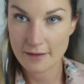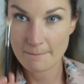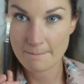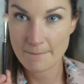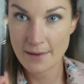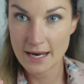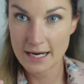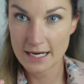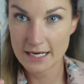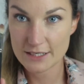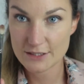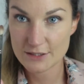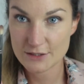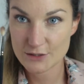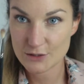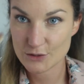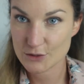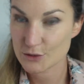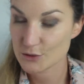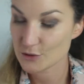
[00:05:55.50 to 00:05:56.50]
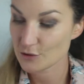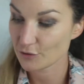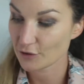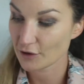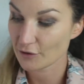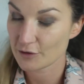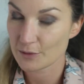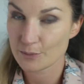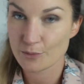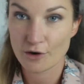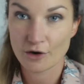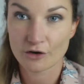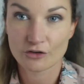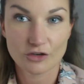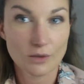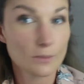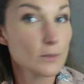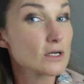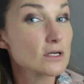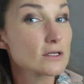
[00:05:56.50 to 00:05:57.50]
then back to the fluffy brush,
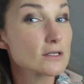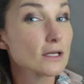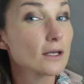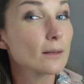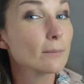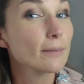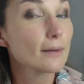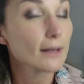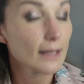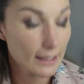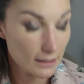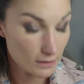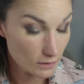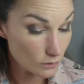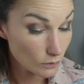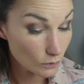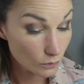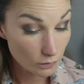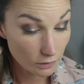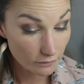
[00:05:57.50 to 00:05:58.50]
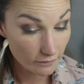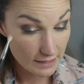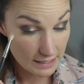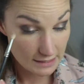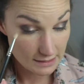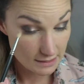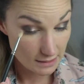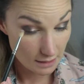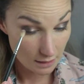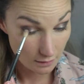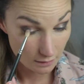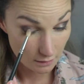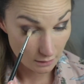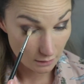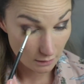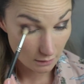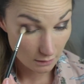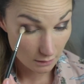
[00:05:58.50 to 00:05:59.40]
and we're just going to blend all of that together.